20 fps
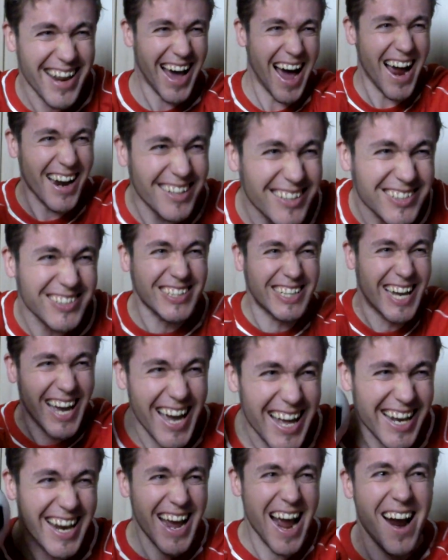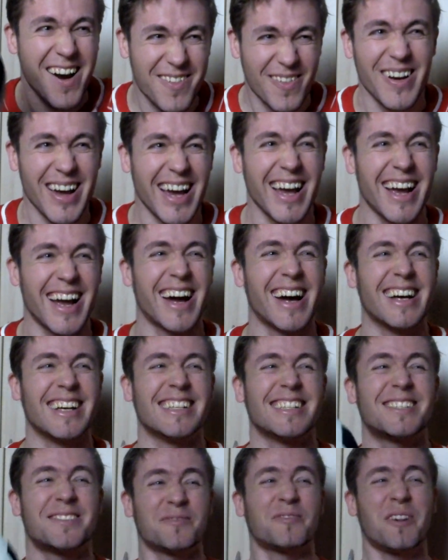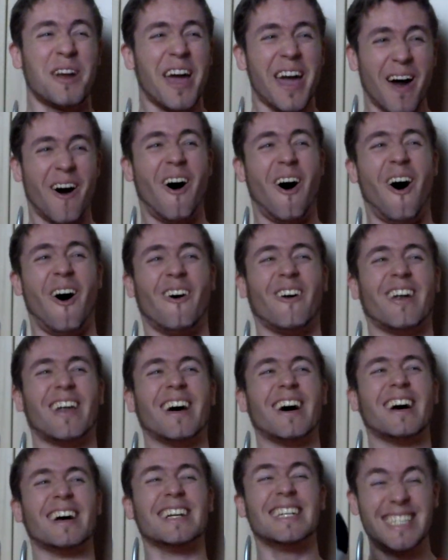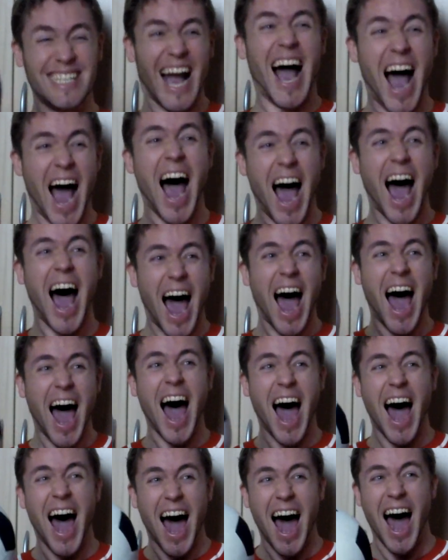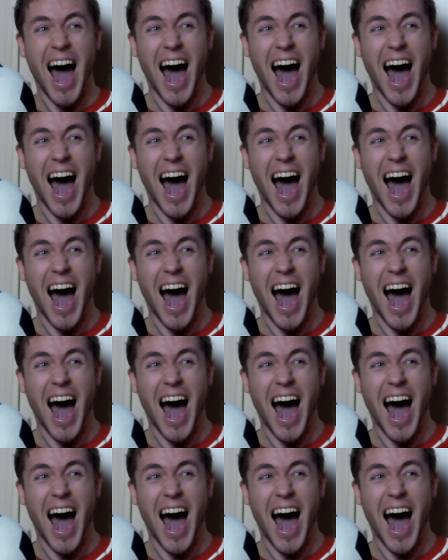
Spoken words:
Are you kidding me? It's 3-all! Yeah!